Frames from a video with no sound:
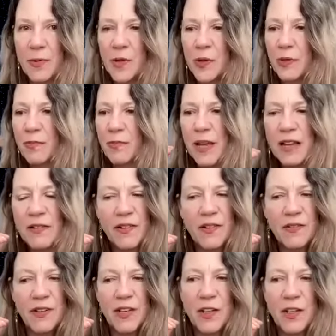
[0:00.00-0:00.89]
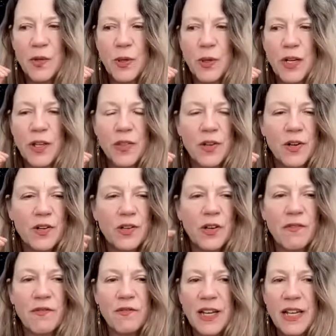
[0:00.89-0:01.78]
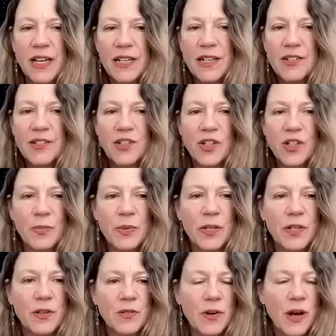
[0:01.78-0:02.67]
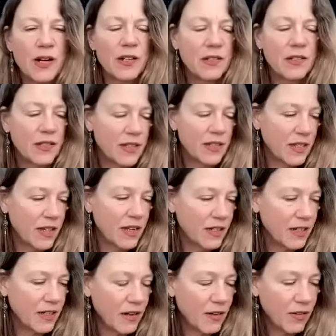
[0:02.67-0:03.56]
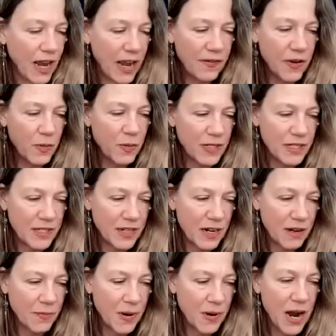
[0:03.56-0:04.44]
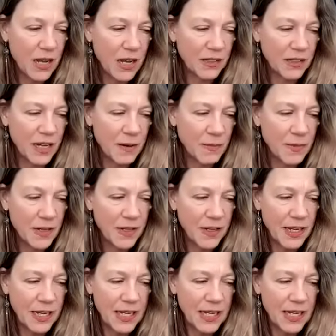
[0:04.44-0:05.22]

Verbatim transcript: Between May fifteenth and twenty-third, you got Venus, Jupiter, Uranus, and Sun. Okay, everyone's there, piled up.